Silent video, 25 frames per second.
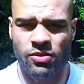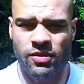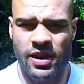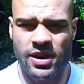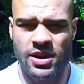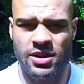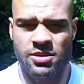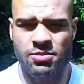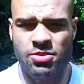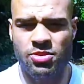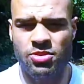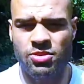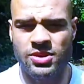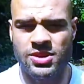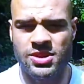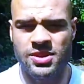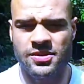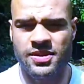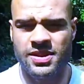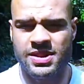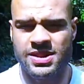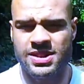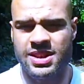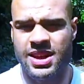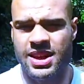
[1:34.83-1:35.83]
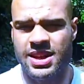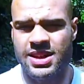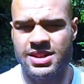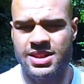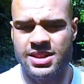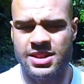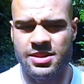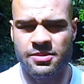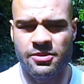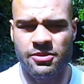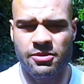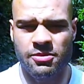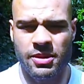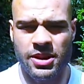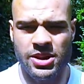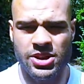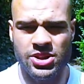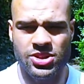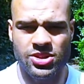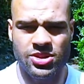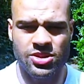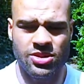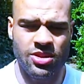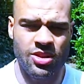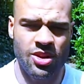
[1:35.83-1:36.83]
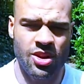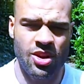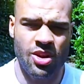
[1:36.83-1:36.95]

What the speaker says: valuable and sophisticated information